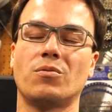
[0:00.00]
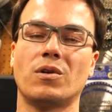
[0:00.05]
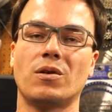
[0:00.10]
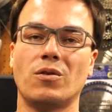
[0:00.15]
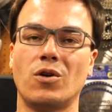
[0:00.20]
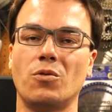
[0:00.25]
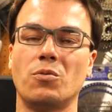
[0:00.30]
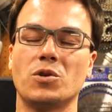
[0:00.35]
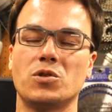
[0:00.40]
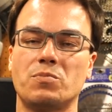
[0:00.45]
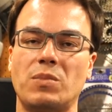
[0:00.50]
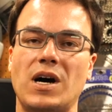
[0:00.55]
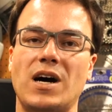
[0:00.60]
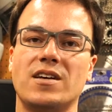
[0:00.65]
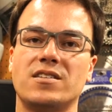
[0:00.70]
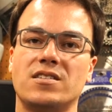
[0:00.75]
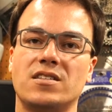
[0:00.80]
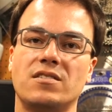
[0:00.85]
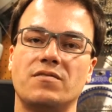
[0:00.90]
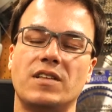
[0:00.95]
we're almost
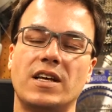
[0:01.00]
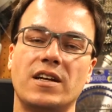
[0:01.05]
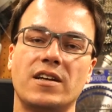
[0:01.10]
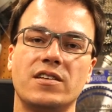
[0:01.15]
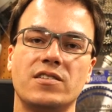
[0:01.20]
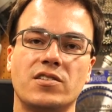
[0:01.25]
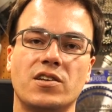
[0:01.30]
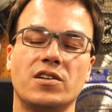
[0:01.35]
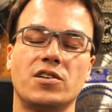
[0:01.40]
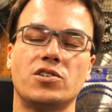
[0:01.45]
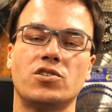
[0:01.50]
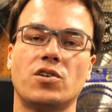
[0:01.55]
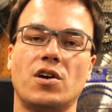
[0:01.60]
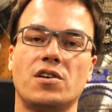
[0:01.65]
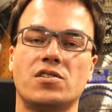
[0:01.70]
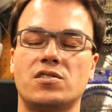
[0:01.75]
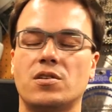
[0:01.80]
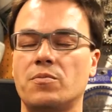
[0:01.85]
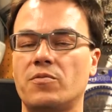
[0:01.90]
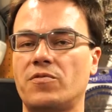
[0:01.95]
positive that it is going to
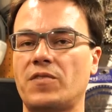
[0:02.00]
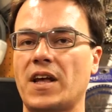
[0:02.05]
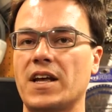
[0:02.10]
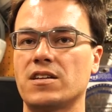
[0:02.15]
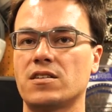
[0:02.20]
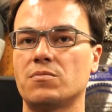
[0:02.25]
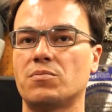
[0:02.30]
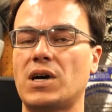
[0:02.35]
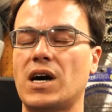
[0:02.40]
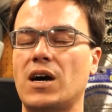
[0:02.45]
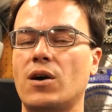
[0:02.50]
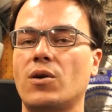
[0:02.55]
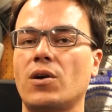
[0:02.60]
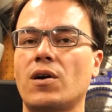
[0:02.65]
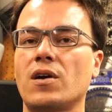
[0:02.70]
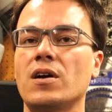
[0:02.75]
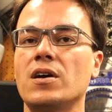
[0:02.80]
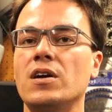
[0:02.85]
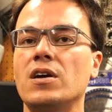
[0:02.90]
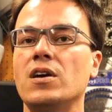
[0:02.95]
draw some phantom
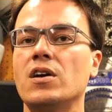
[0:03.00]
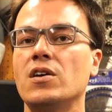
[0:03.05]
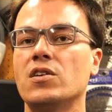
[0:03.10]
power.